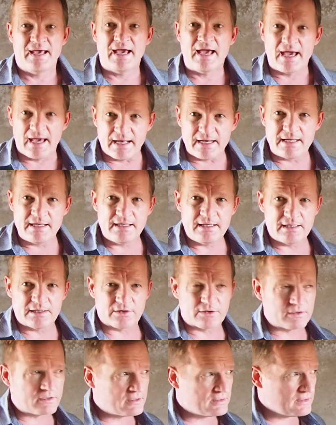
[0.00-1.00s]
And
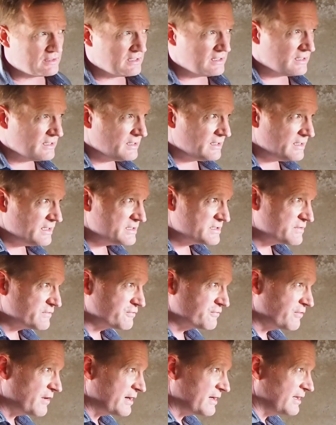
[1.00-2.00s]
here is the
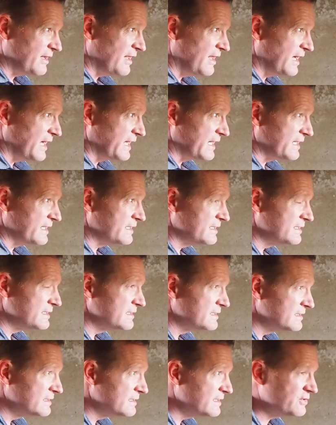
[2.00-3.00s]
front line,
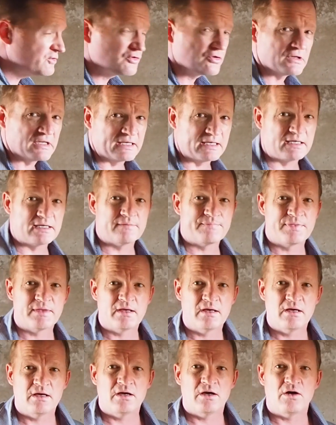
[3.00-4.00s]
literally,
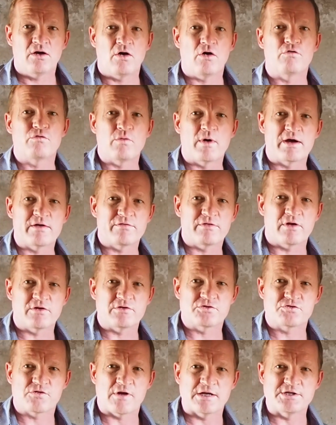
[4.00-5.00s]
of one of
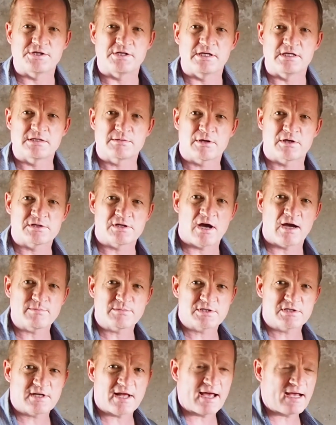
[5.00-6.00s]
those tragedies, because I'm
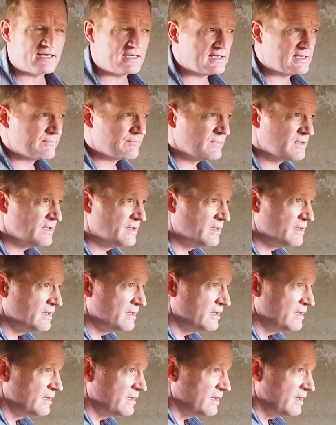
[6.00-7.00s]
standing
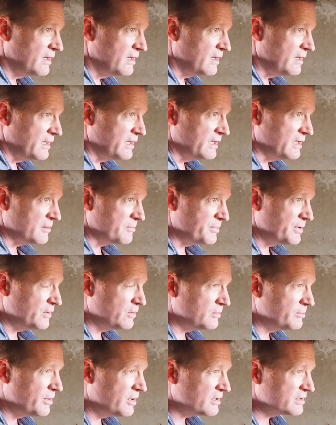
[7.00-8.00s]
in a
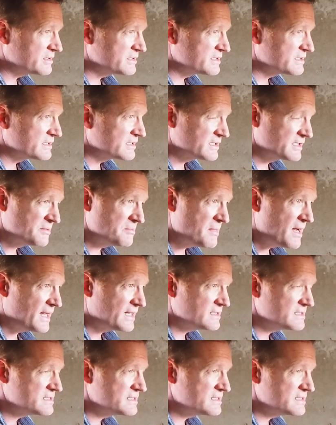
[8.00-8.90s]
pillbox command